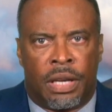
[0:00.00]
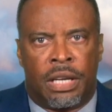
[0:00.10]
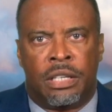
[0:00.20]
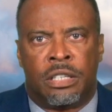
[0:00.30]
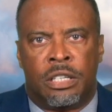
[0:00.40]

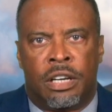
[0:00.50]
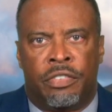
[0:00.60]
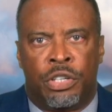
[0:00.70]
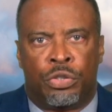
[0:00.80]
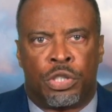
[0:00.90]
It is a day
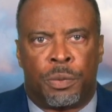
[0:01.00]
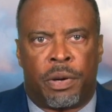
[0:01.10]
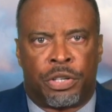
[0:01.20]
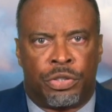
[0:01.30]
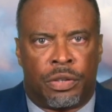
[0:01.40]
of
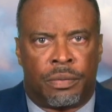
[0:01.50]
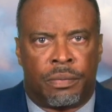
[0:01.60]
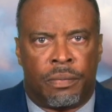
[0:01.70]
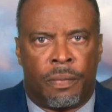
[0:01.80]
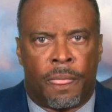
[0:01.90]
introspection,
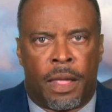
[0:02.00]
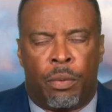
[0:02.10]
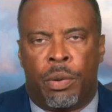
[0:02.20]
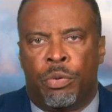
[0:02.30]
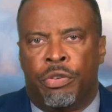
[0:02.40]

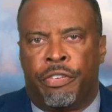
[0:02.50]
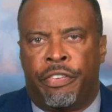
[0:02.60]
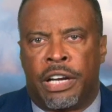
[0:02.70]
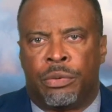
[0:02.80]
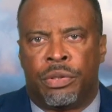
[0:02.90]
when we
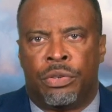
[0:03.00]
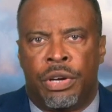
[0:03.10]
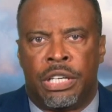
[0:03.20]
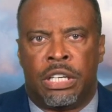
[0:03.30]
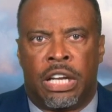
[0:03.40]
reflect with
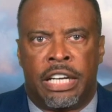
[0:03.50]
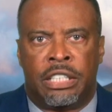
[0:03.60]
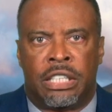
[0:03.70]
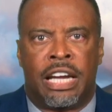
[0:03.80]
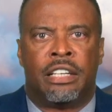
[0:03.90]
great
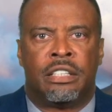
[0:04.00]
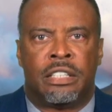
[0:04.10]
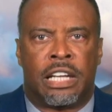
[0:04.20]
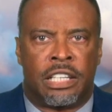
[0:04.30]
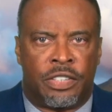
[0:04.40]
delight and
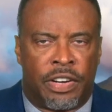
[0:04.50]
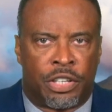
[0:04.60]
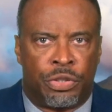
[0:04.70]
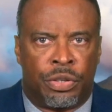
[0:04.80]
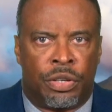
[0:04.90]

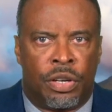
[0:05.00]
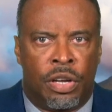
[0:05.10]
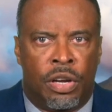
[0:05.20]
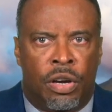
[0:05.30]
satisfaction